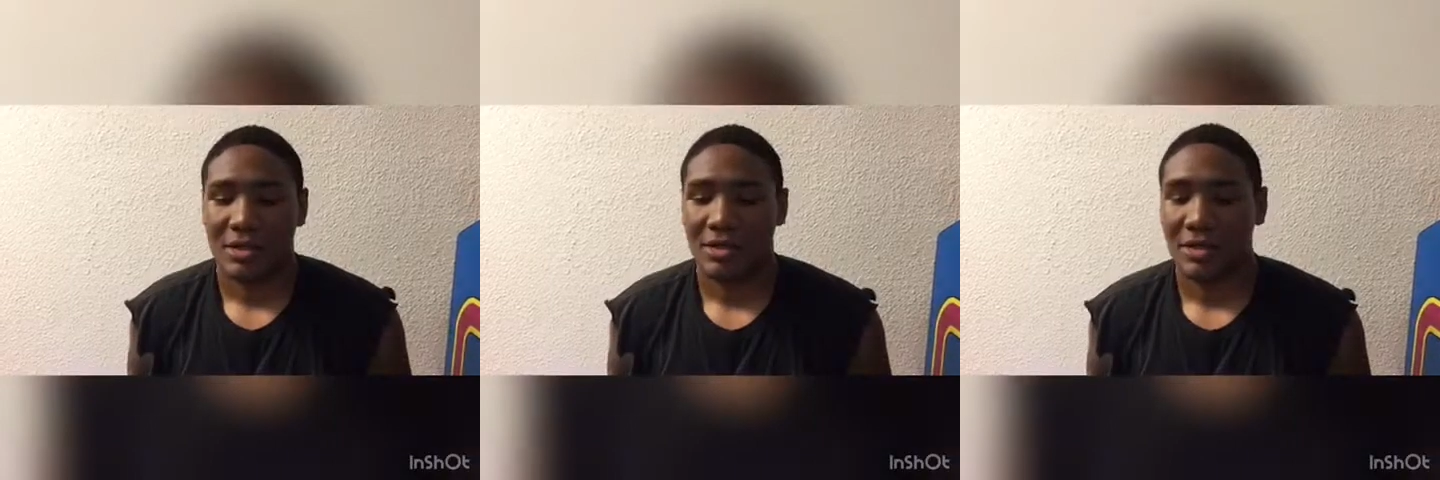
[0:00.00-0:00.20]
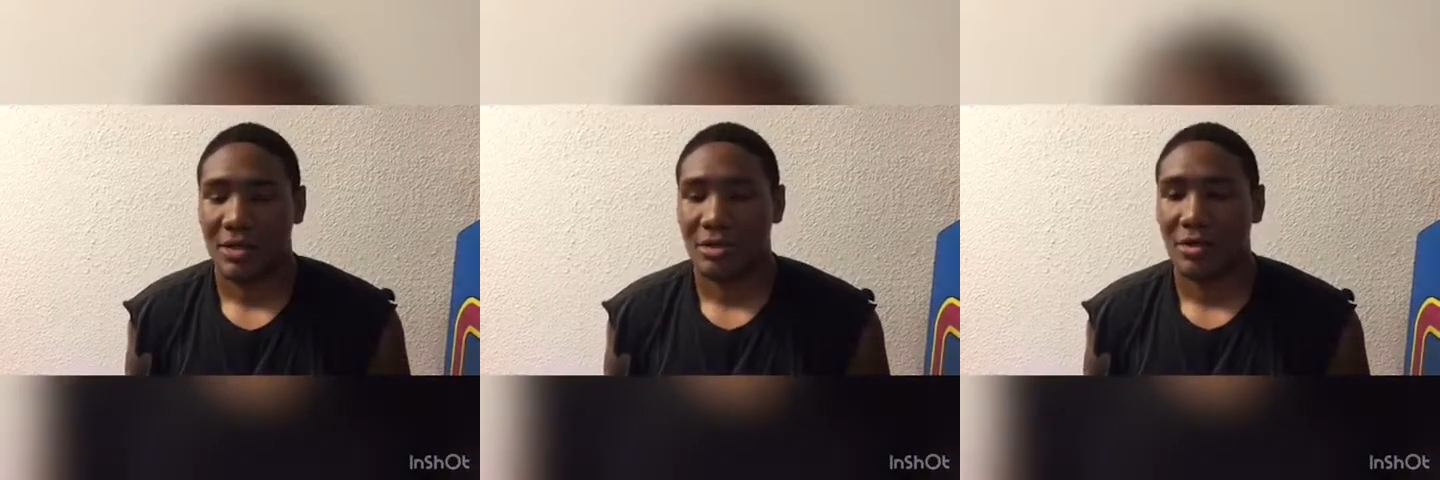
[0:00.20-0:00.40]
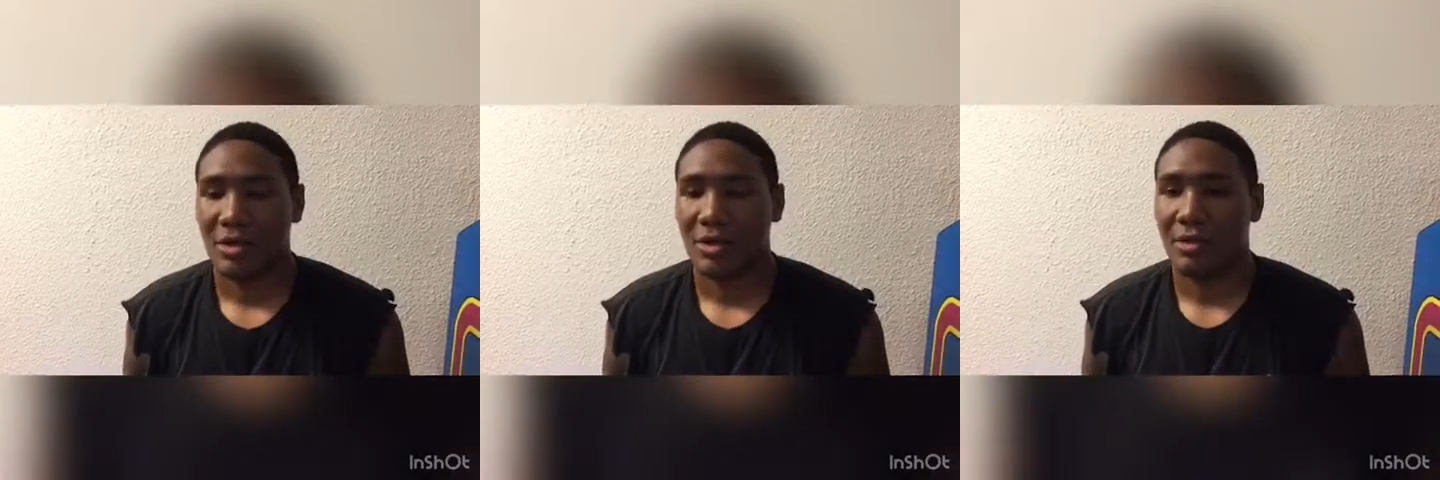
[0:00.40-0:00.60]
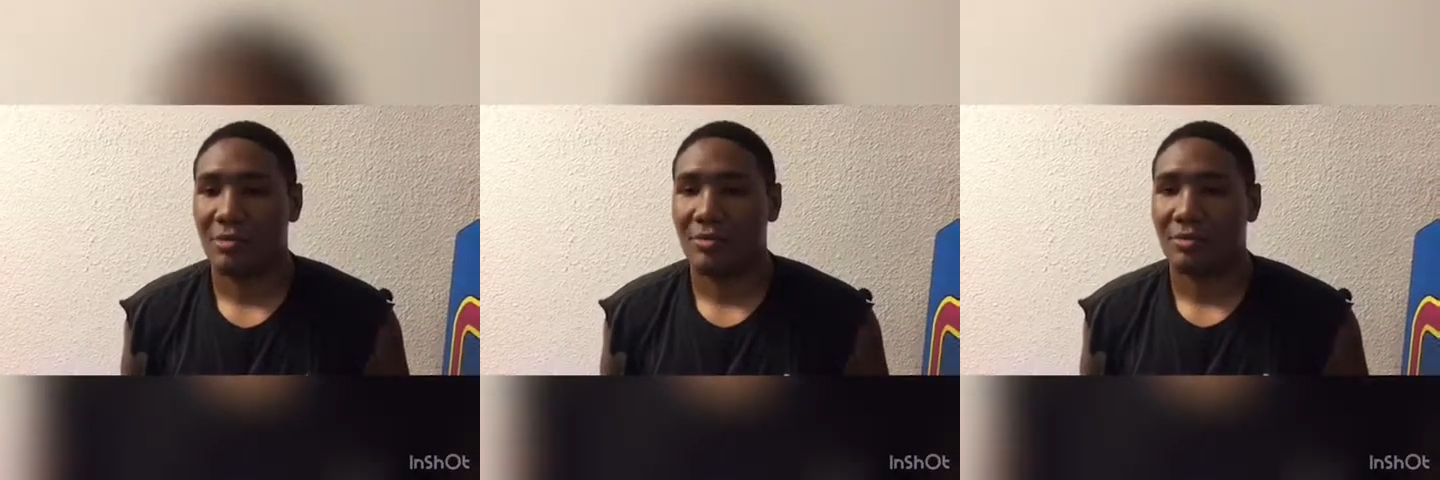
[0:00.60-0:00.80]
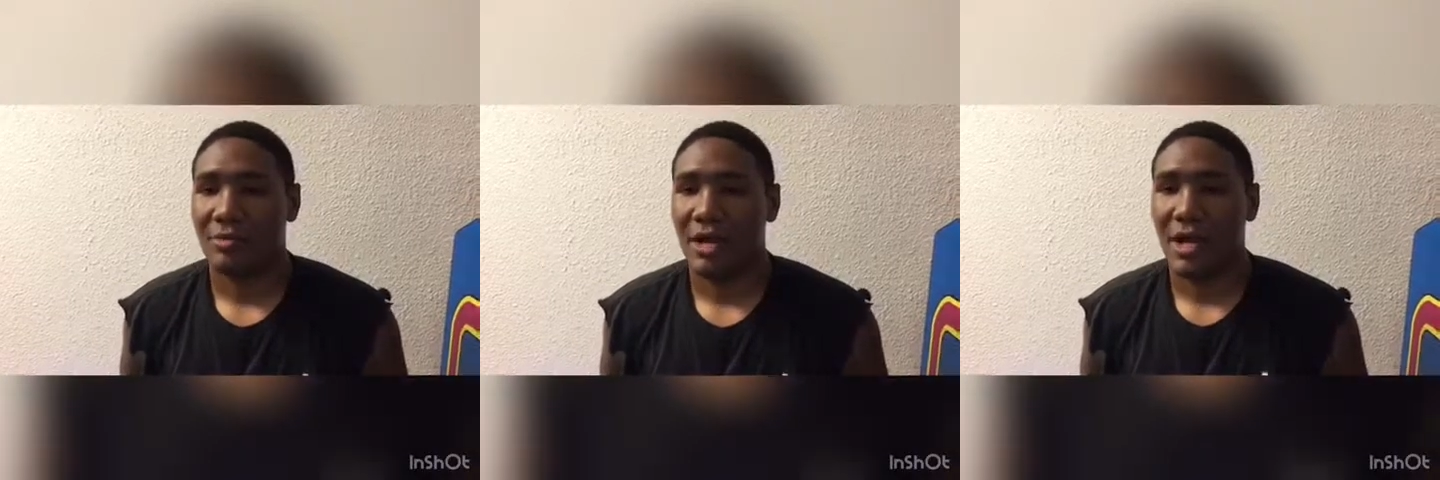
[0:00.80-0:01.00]

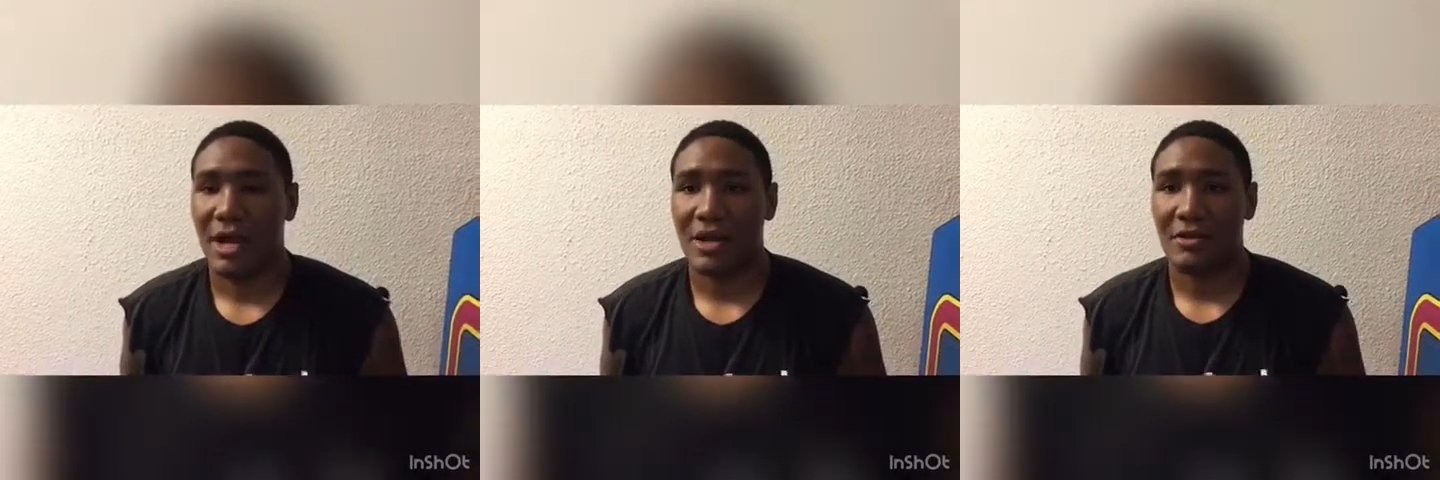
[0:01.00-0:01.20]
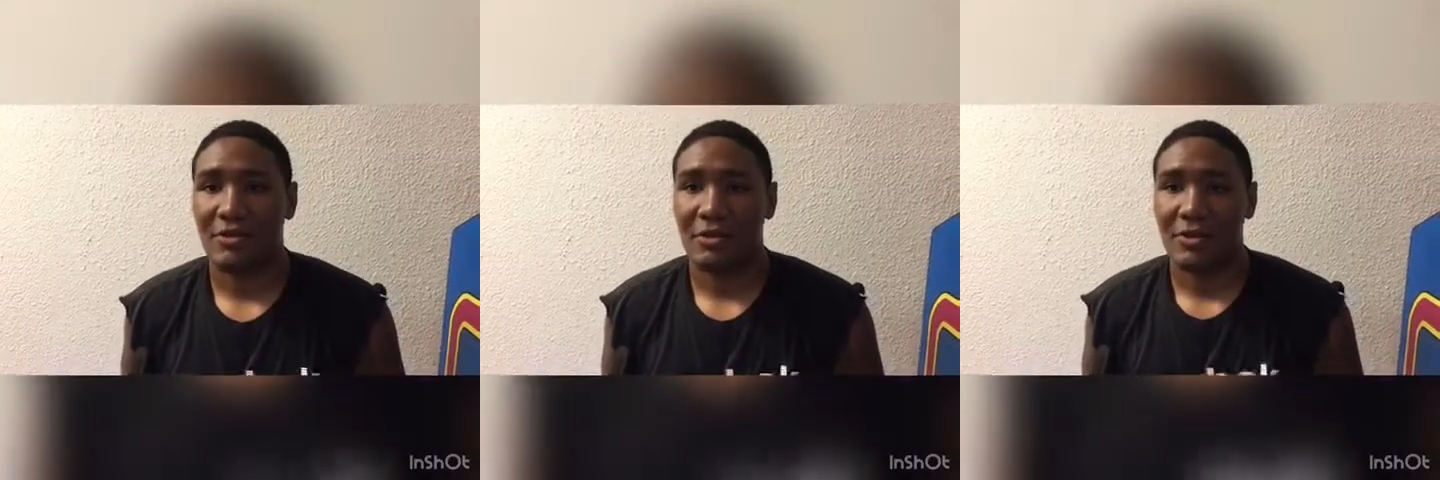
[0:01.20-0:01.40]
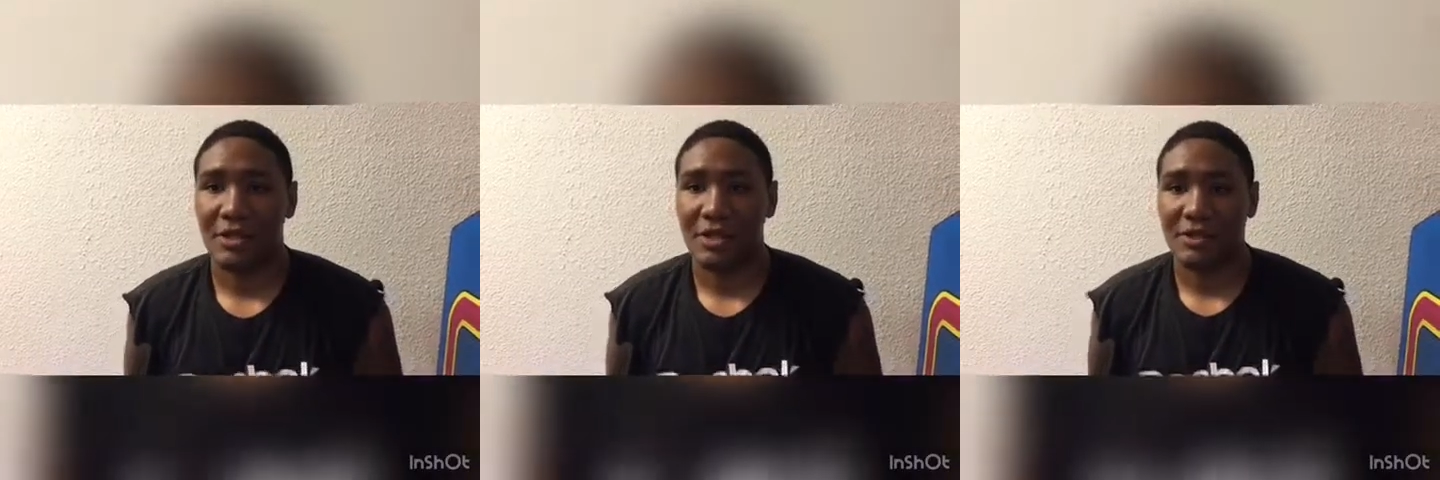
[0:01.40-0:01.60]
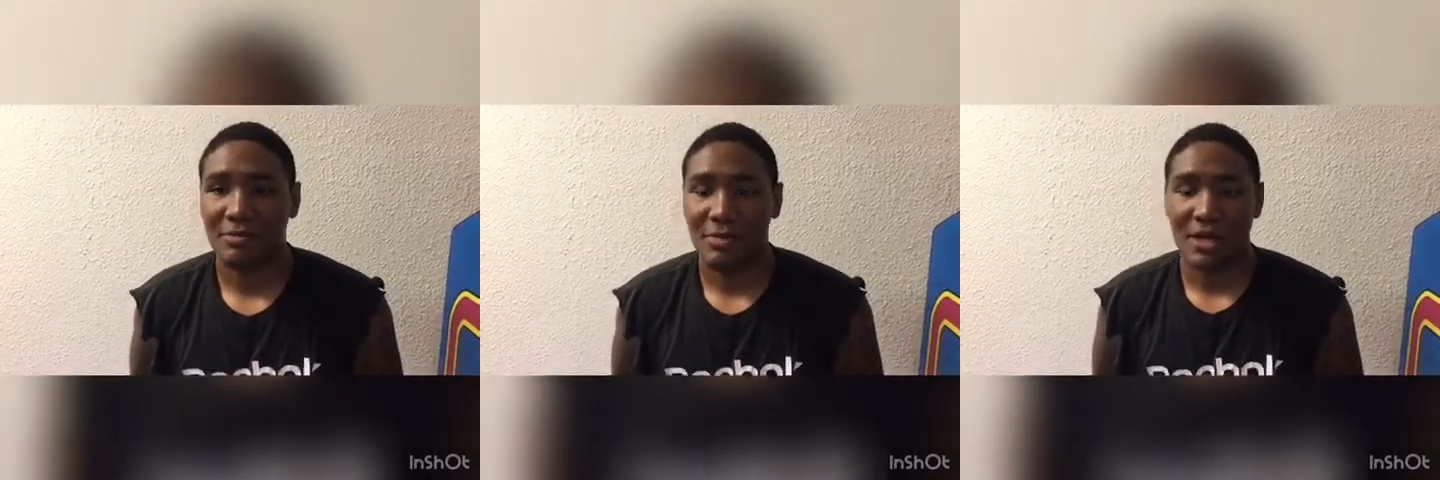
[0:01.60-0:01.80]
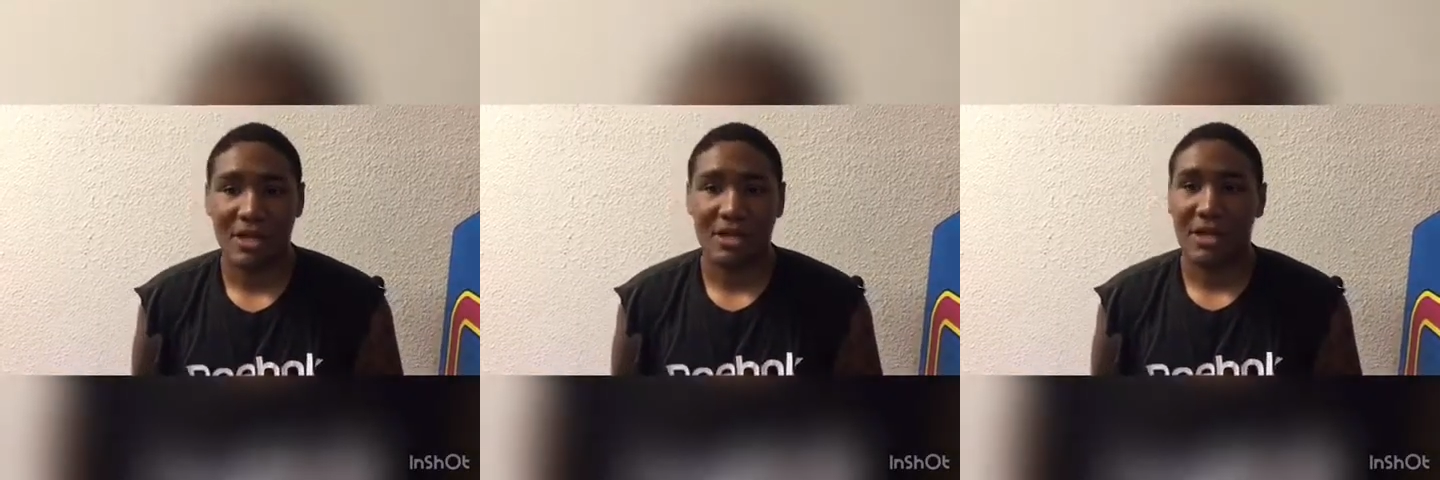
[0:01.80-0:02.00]
So Andy Ruiz
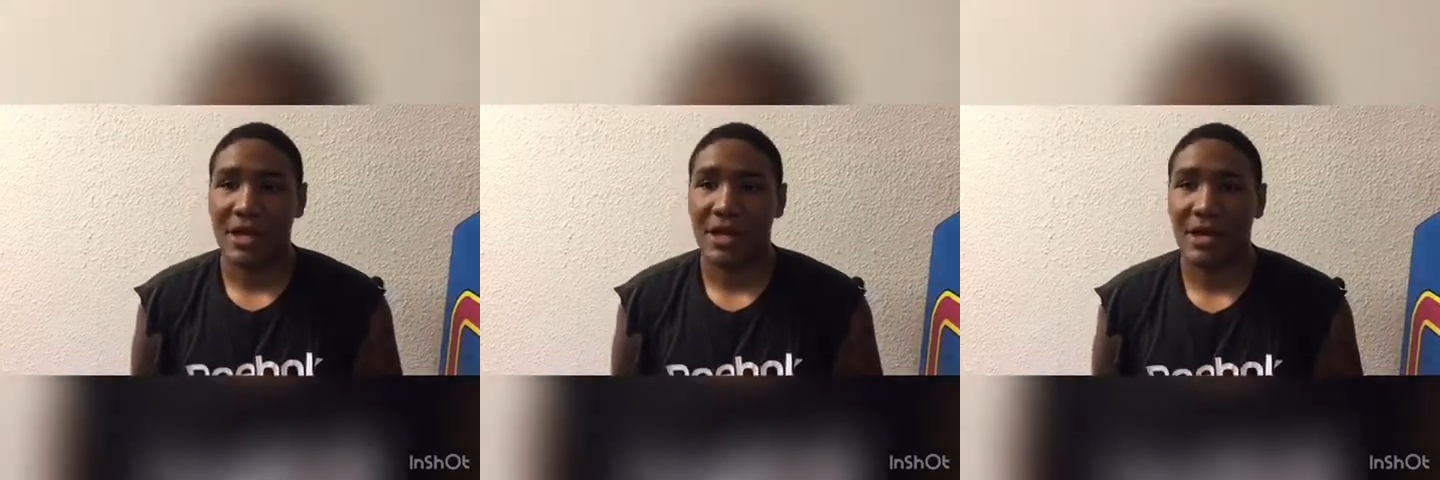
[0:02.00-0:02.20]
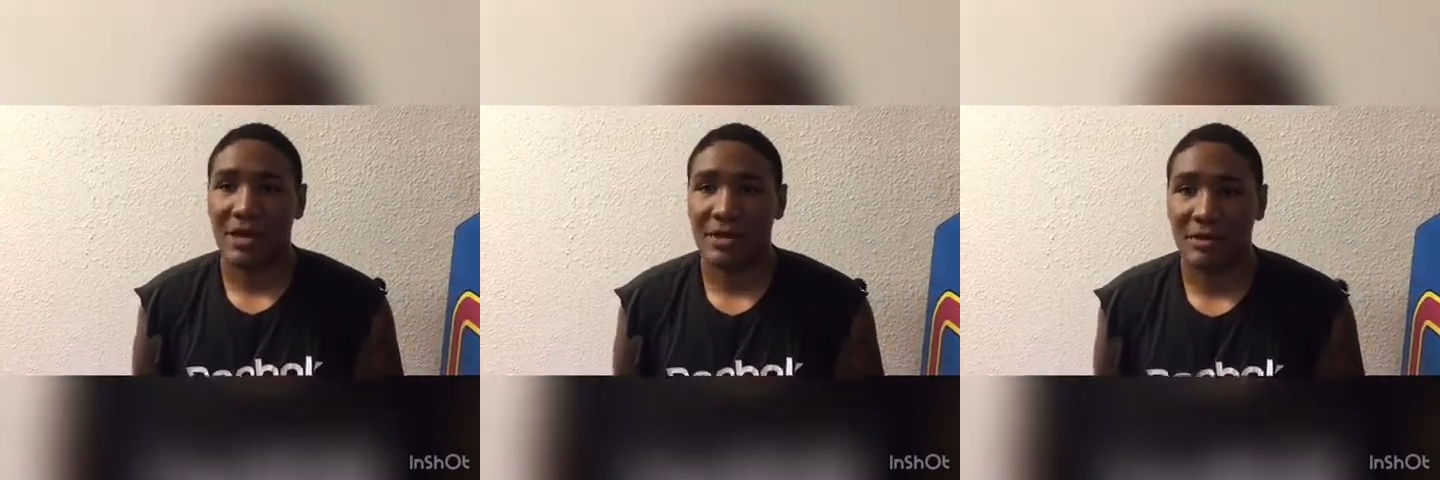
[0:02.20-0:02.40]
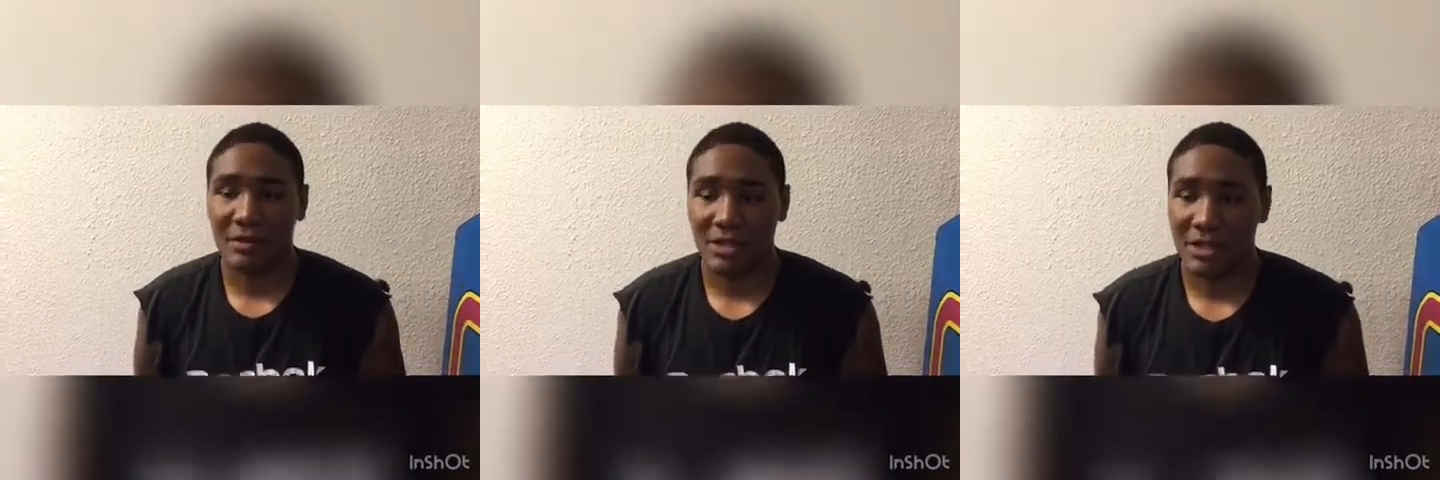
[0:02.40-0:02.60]
been down.